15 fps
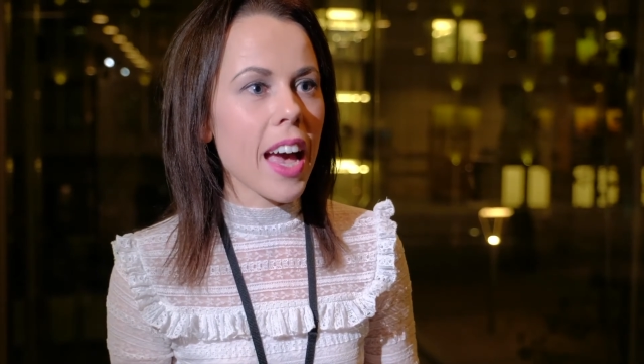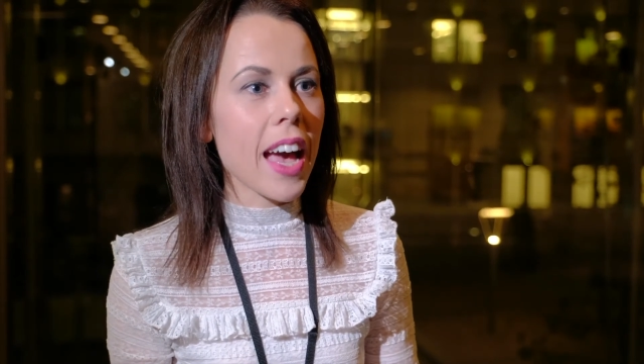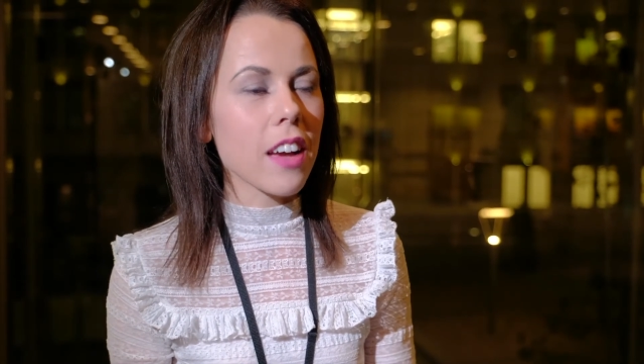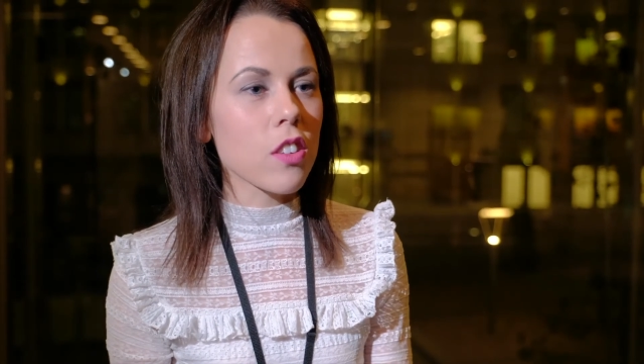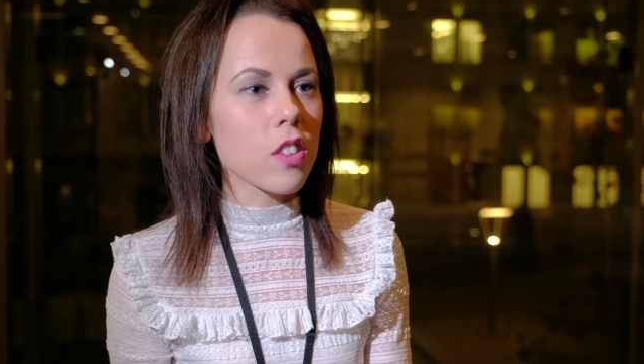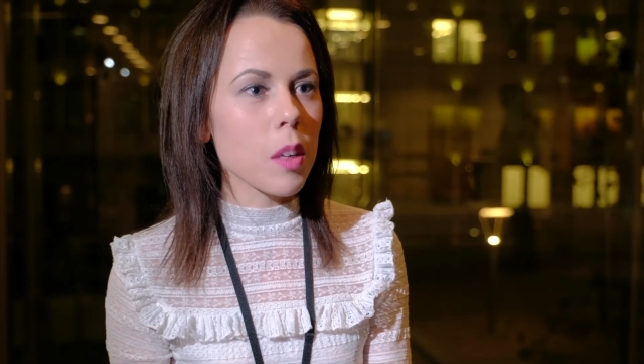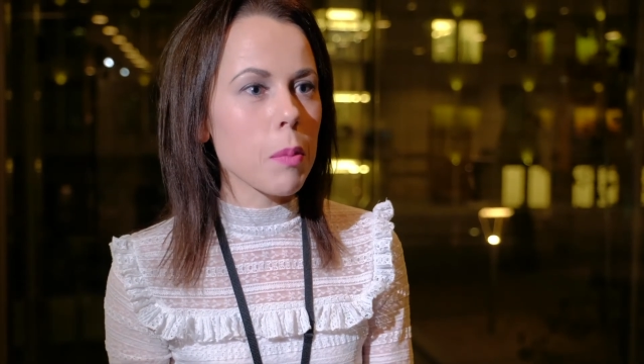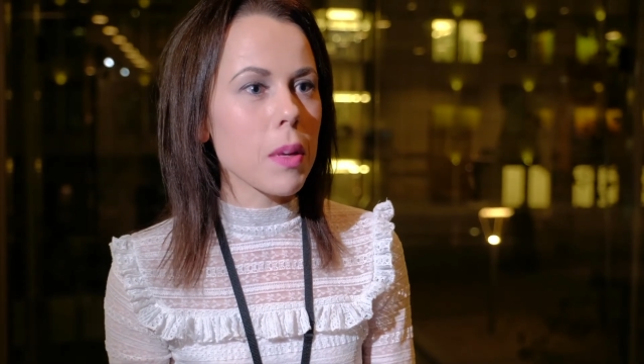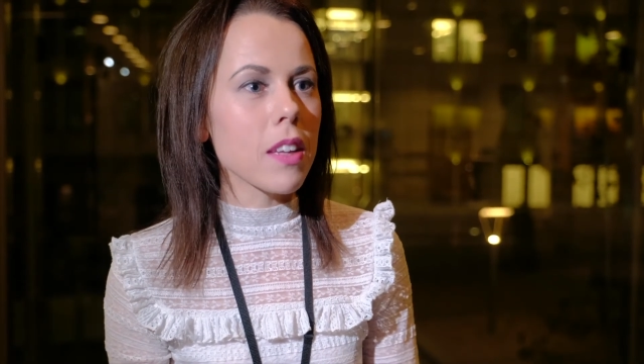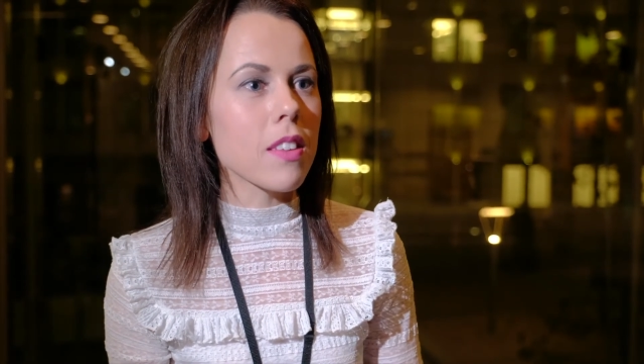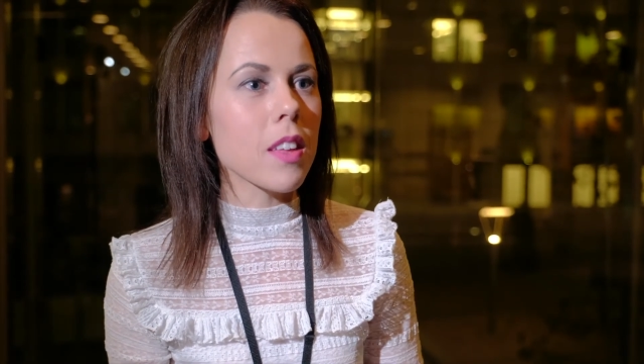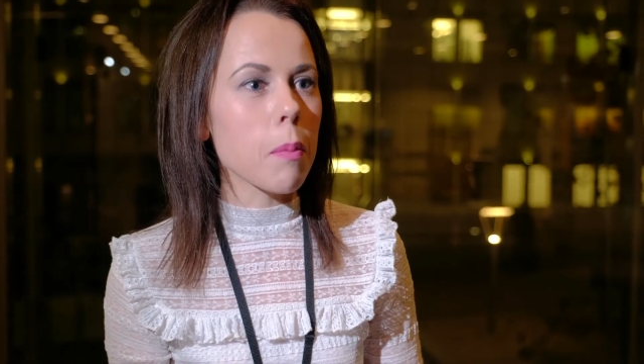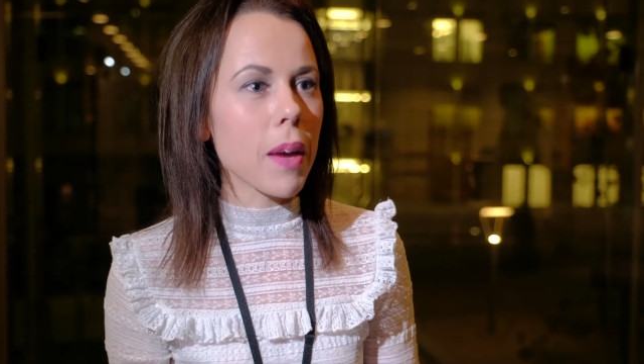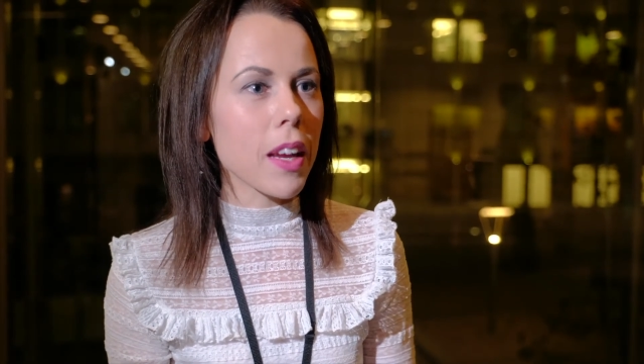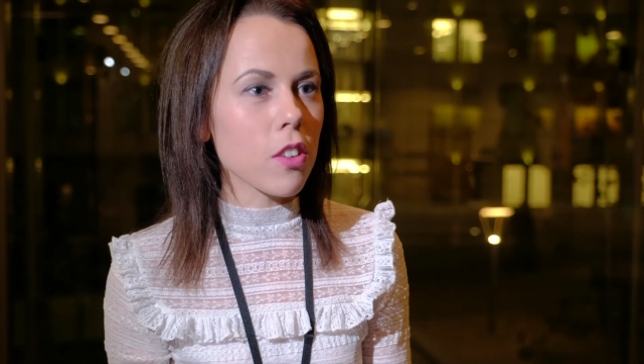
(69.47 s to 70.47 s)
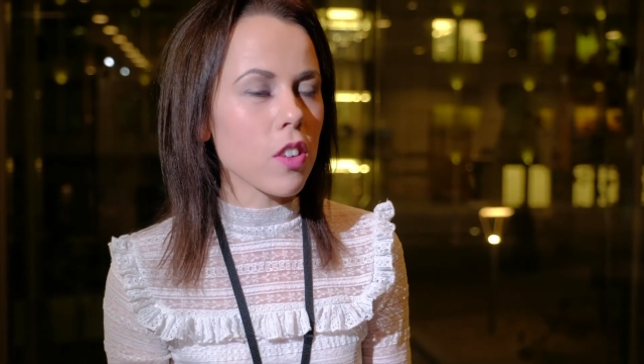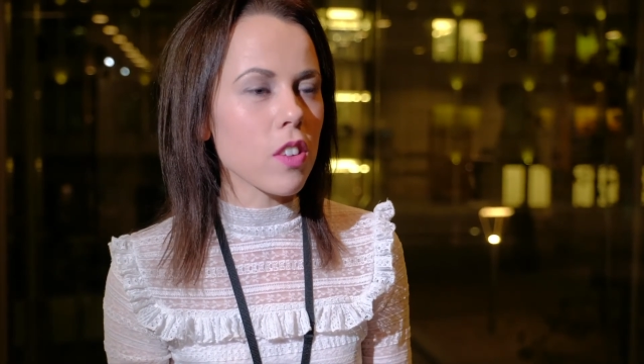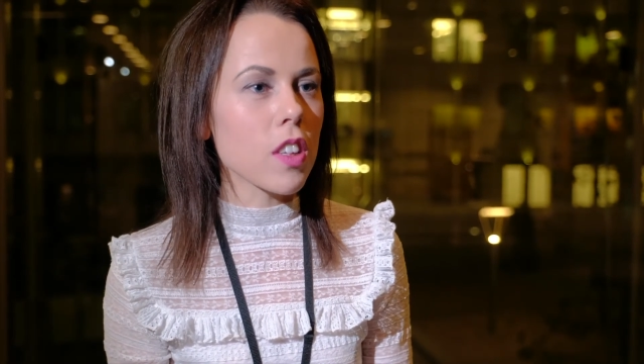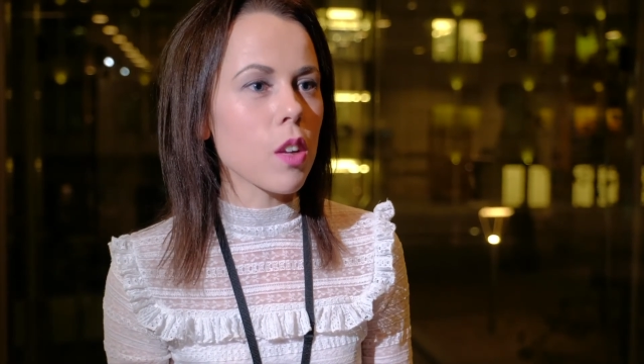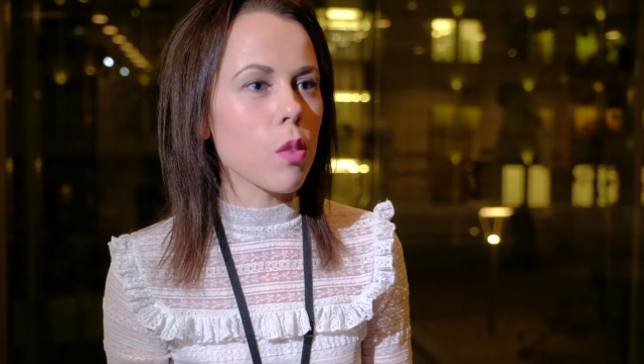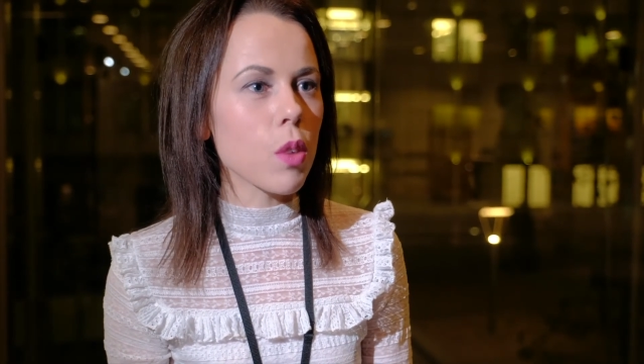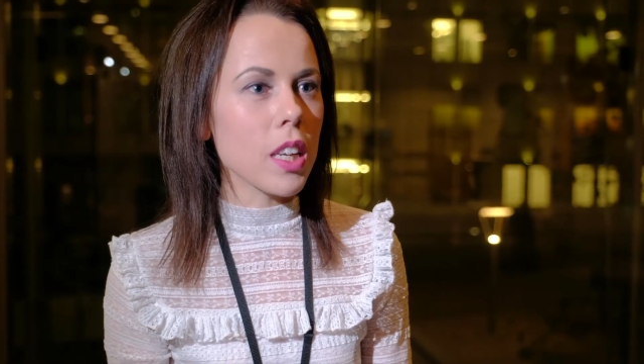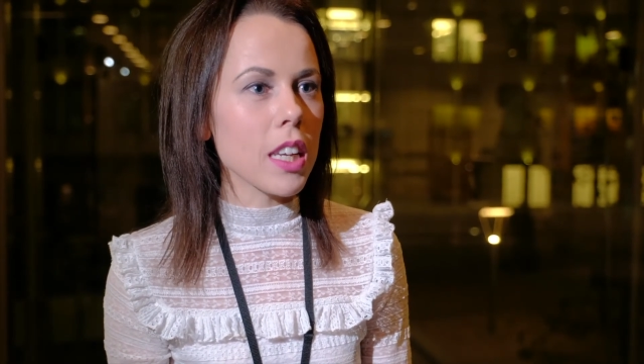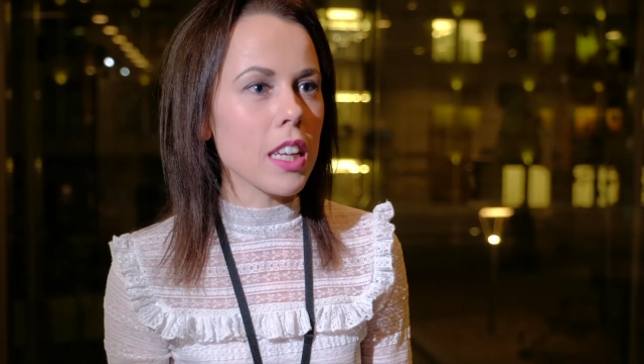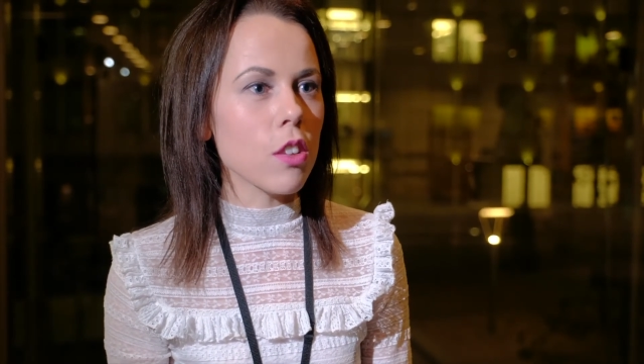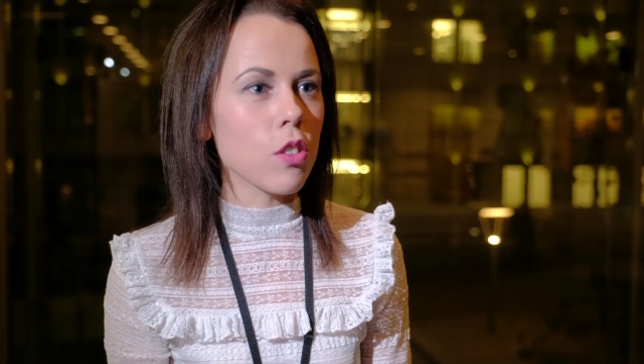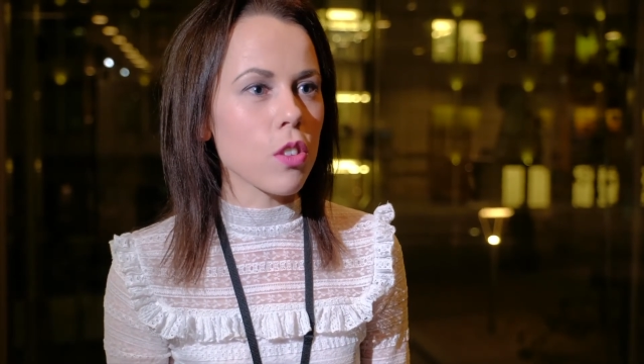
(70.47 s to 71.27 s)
actually means that patients can really